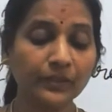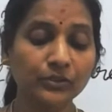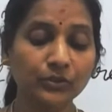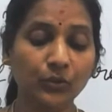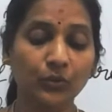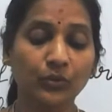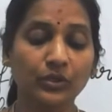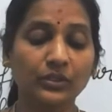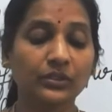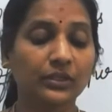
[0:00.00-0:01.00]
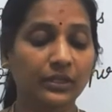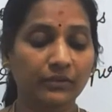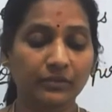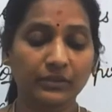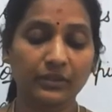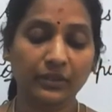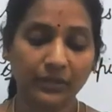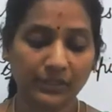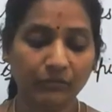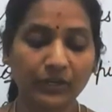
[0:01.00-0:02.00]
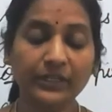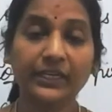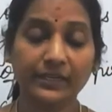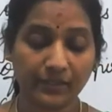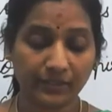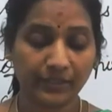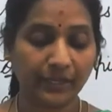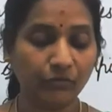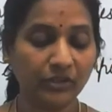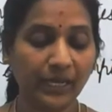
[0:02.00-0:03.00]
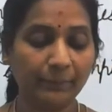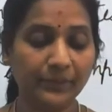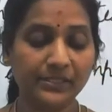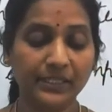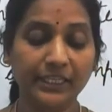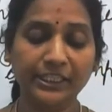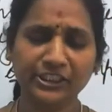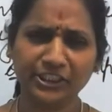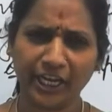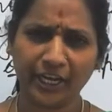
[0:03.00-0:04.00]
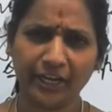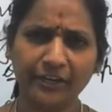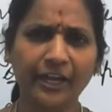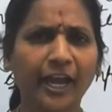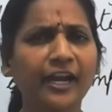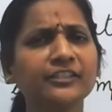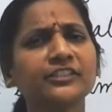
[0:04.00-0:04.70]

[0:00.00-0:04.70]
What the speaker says: So then what happens? He stared.